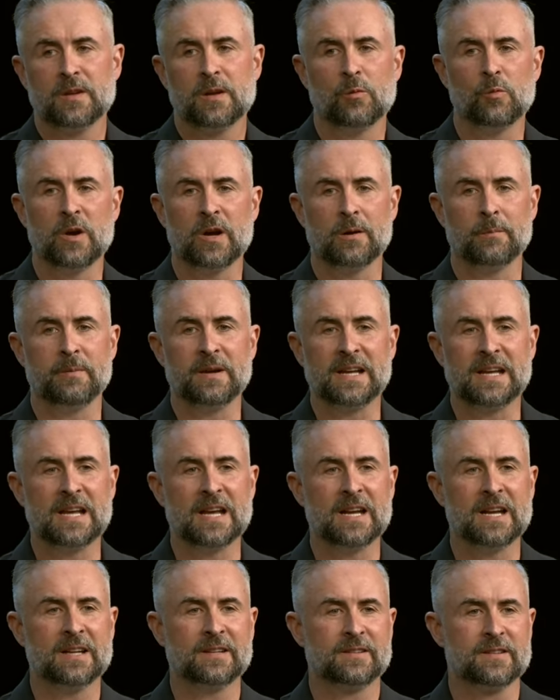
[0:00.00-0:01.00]
we are
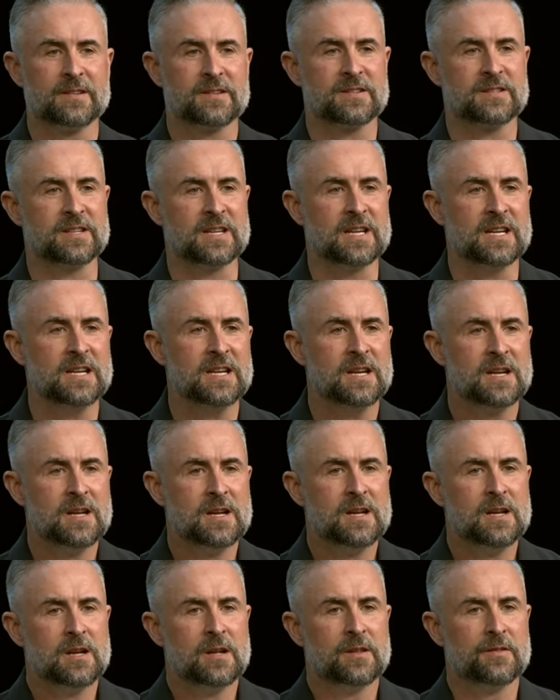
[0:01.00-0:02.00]
beginning to see
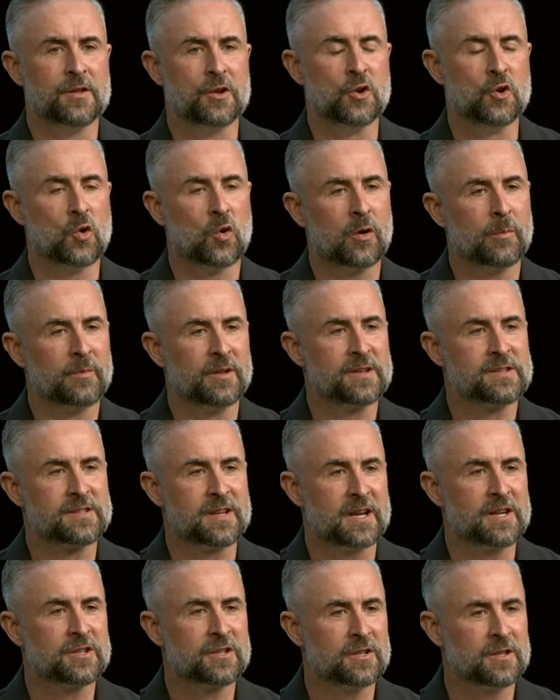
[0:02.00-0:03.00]
the
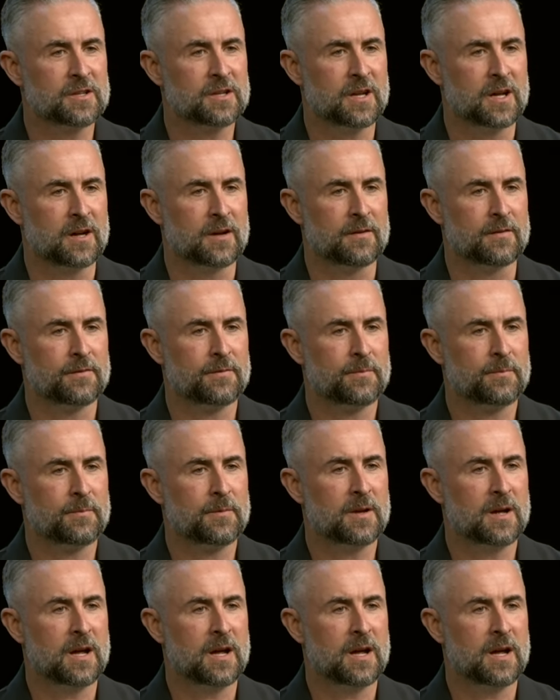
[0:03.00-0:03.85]
normalization of,